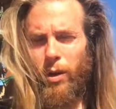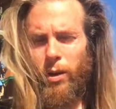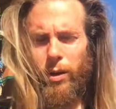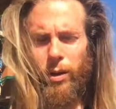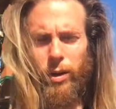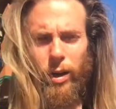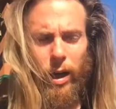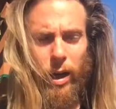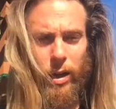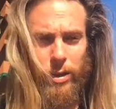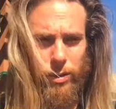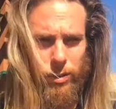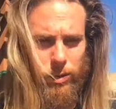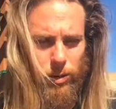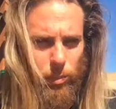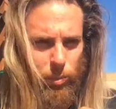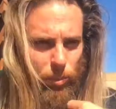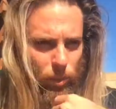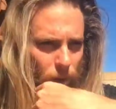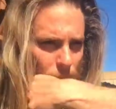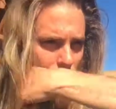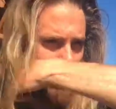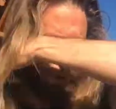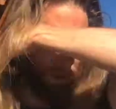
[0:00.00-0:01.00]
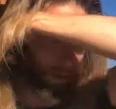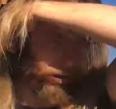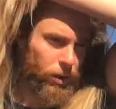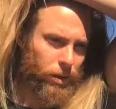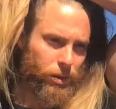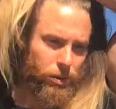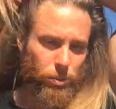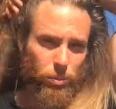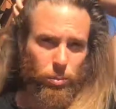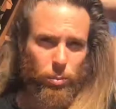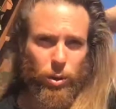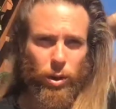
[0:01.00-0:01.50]
dies in the
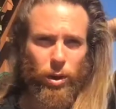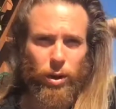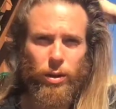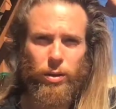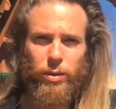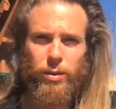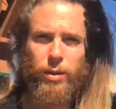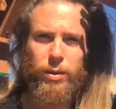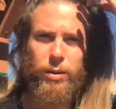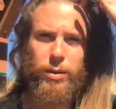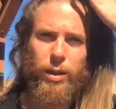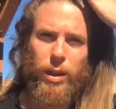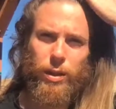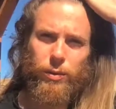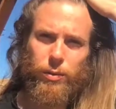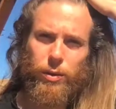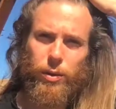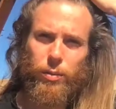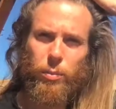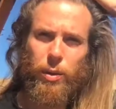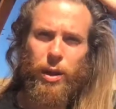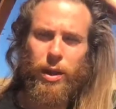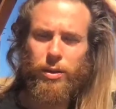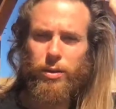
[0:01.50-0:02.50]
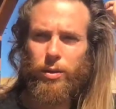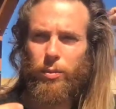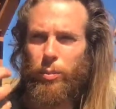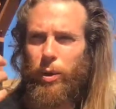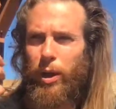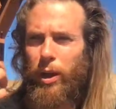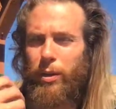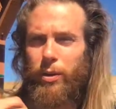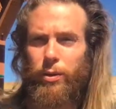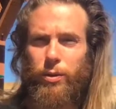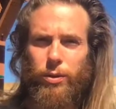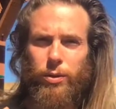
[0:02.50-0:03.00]
process, but successfully makes it
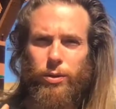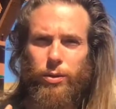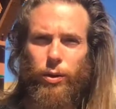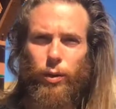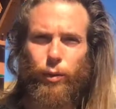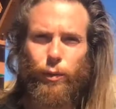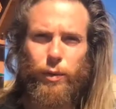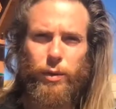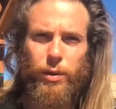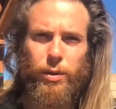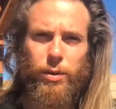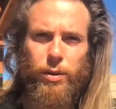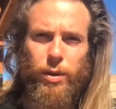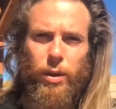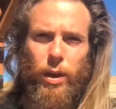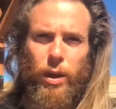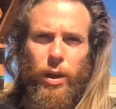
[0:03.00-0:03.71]
back to the surface.